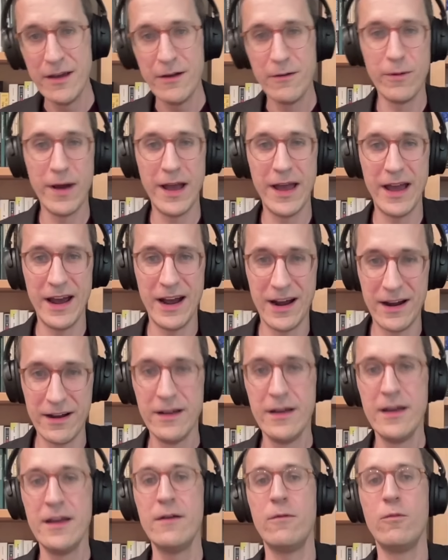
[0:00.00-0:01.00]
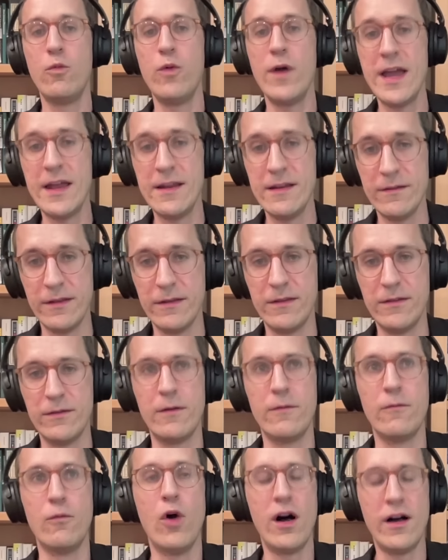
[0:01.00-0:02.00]
Where when
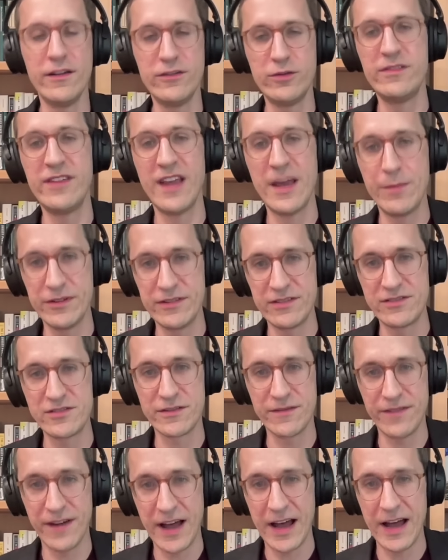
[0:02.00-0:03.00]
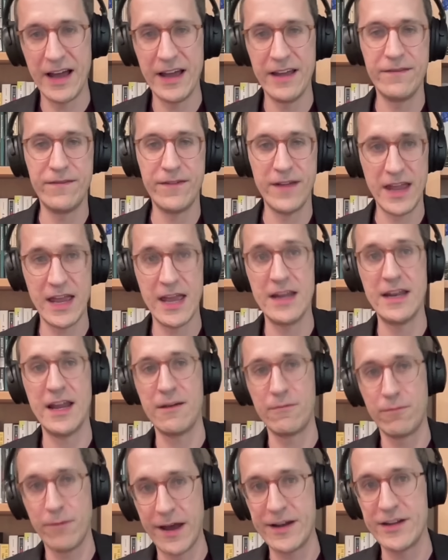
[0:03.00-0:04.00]
Wallace was able to survive in
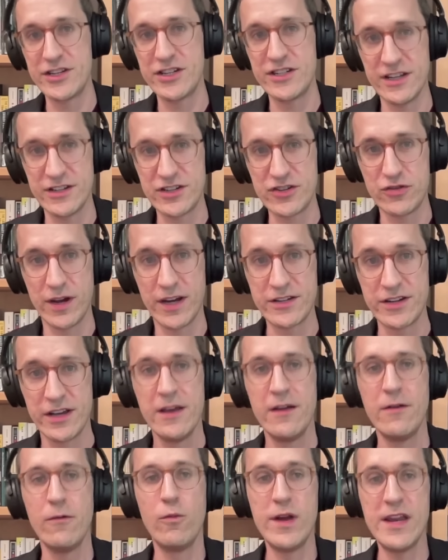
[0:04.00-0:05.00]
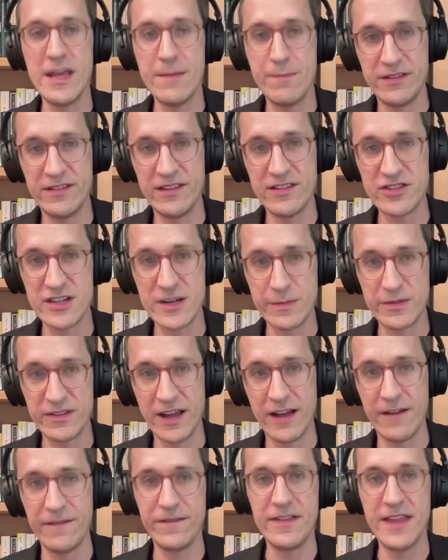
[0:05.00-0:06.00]
a reddish district when he positioned
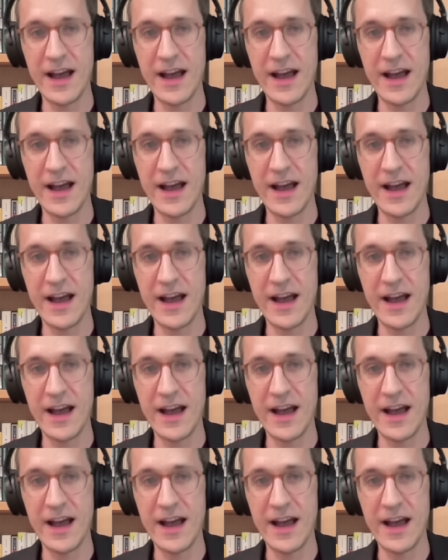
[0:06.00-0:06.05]
himself,